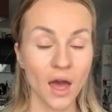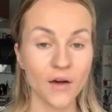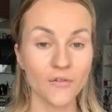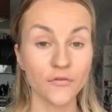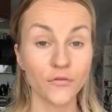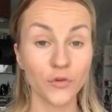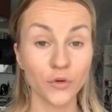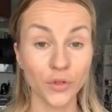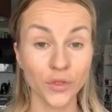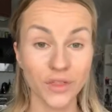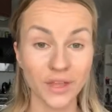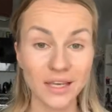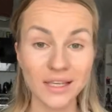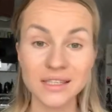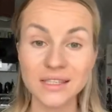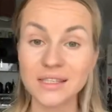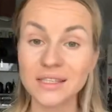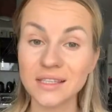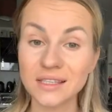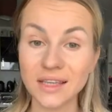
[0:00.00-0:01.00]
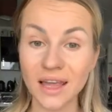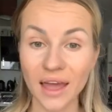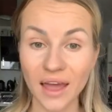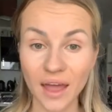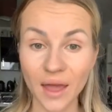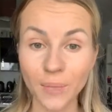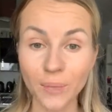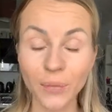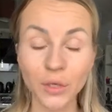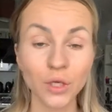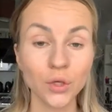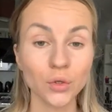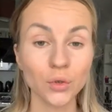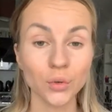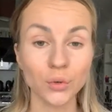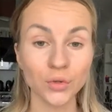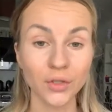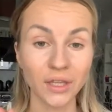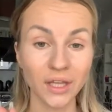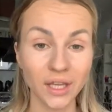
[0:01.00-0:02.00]
And for this step, you
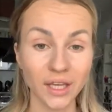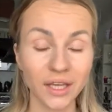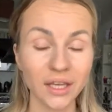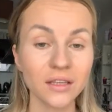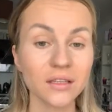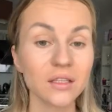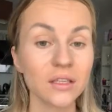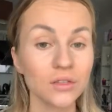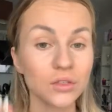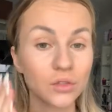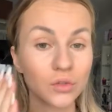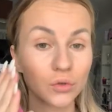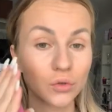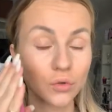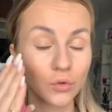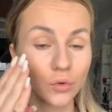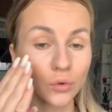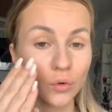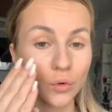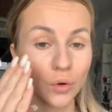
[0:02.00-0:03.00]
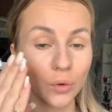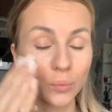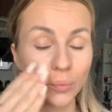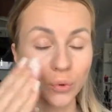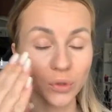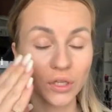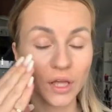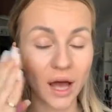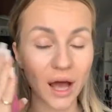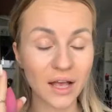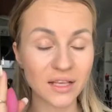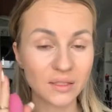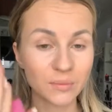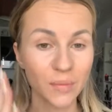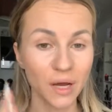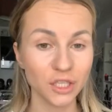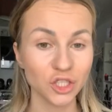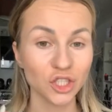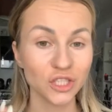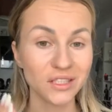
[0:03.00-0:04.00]
don't need to put as
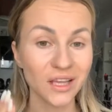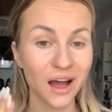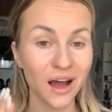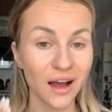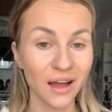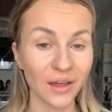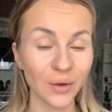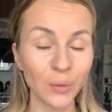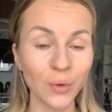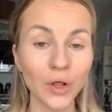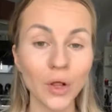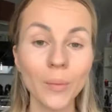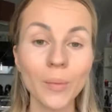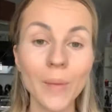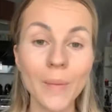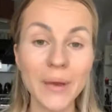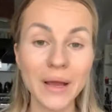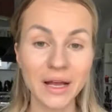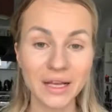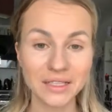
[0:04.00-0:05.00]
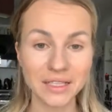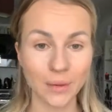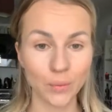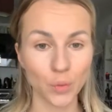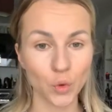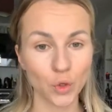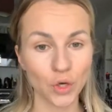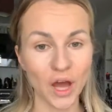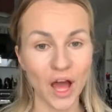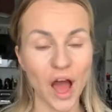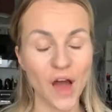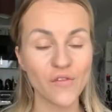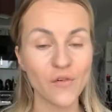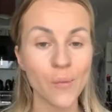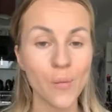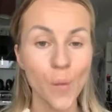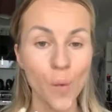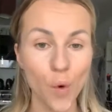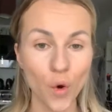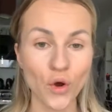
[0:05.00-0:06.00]
much as I will, but because I'm gonna have a
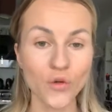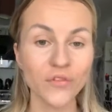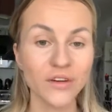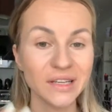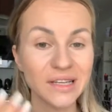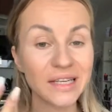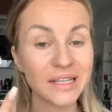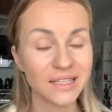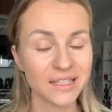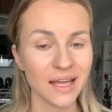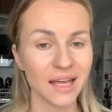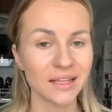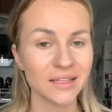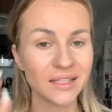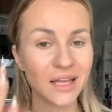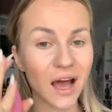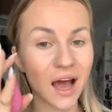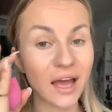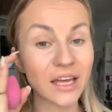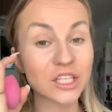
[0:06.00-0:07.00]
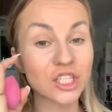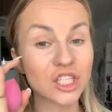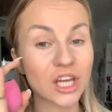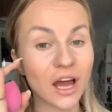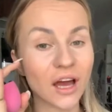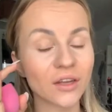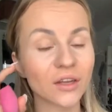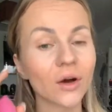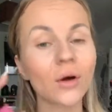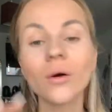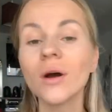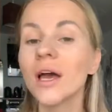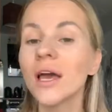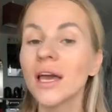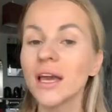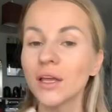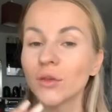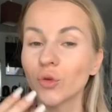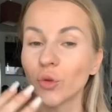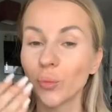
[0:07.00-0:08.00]
more of an intense eyeshadow,
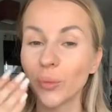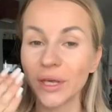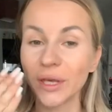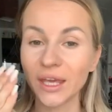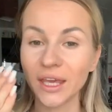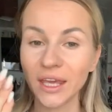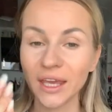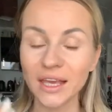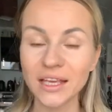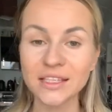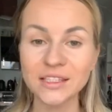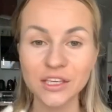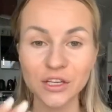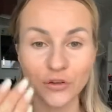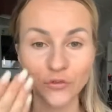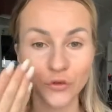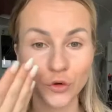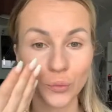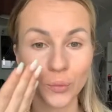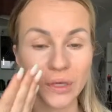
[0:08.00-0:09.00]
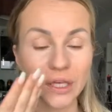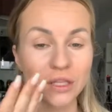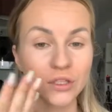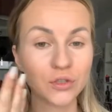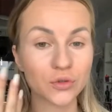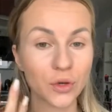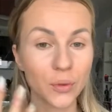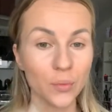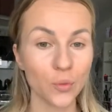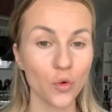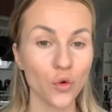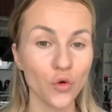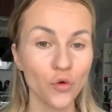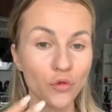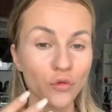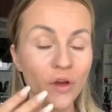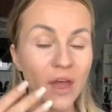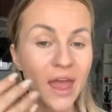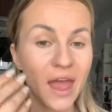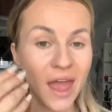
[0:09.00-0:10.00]
it will be easier for me to remove
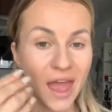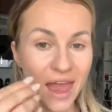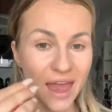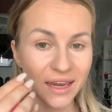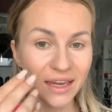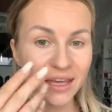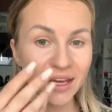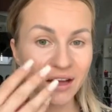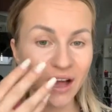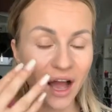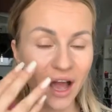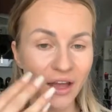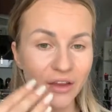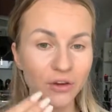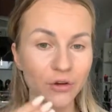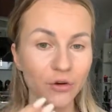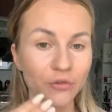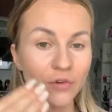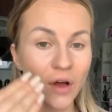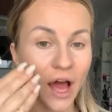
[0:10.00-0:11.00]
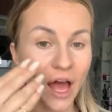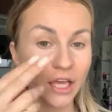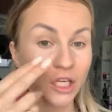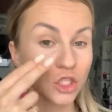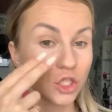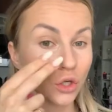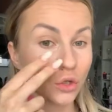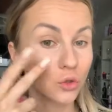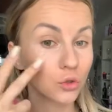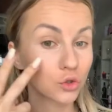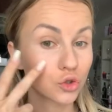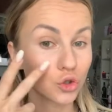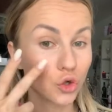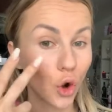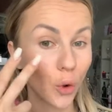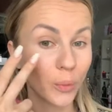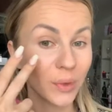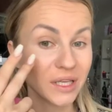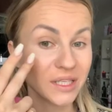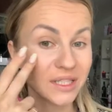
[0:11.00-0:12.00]
any kind of eyeshadow
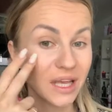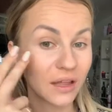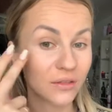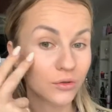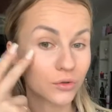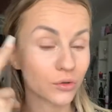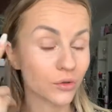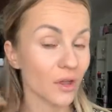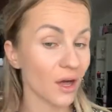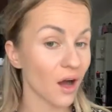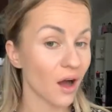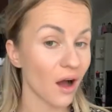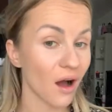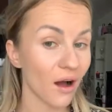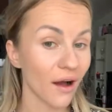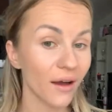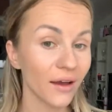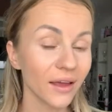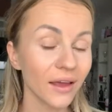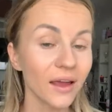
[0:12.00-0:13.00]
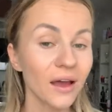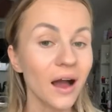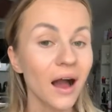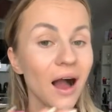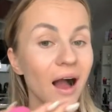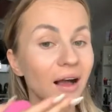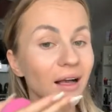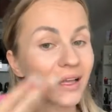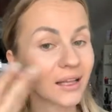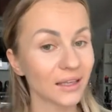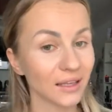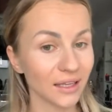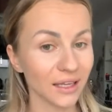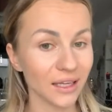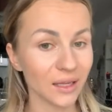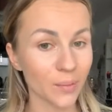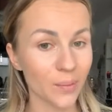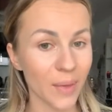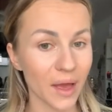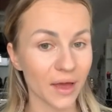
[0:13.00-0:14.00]
droppings under the eye and
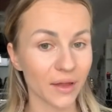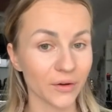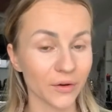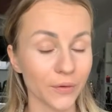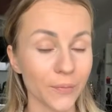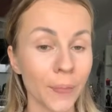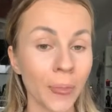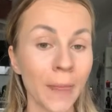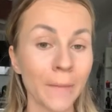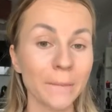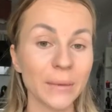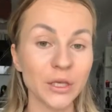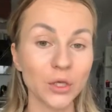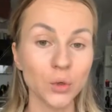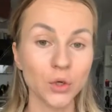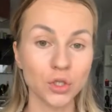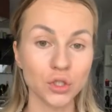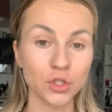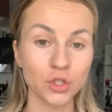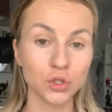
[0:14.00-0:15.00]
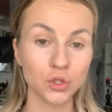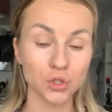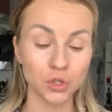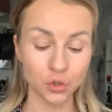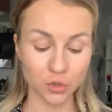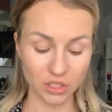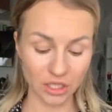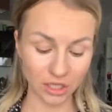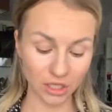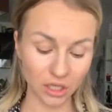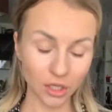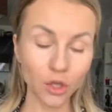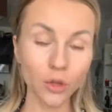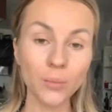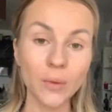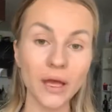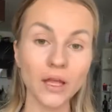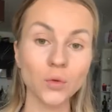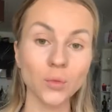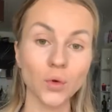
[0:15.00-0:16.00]
clean it better. But you can just use a little
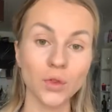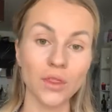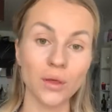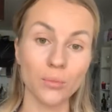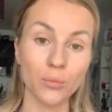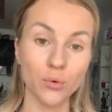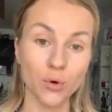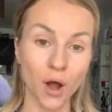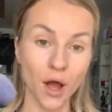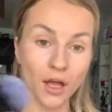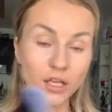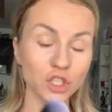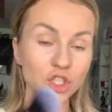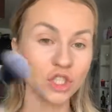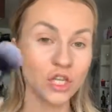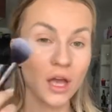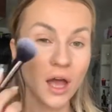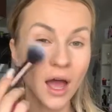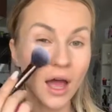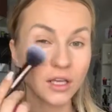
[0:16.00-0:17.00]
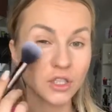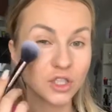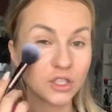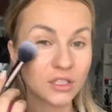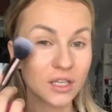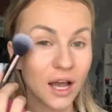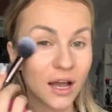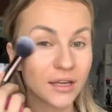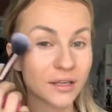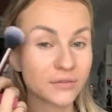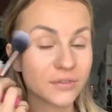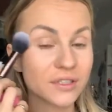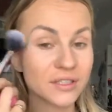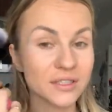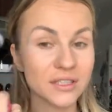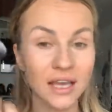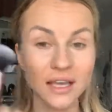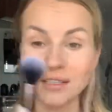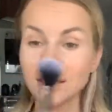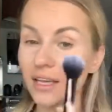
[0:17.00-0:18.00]
bit with the brush and just kind of
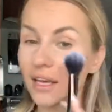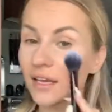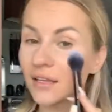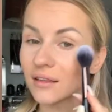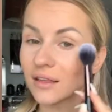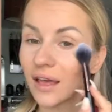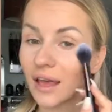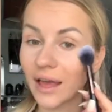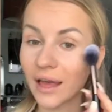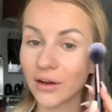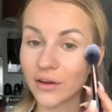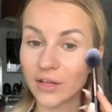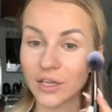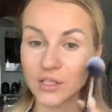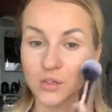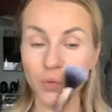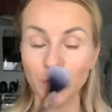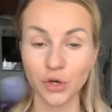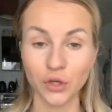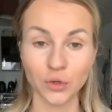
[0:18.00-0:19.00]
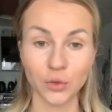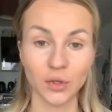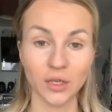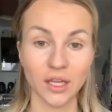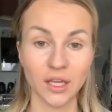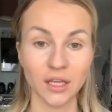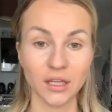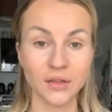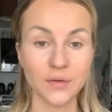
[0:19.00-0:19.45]
set it the areas where you need.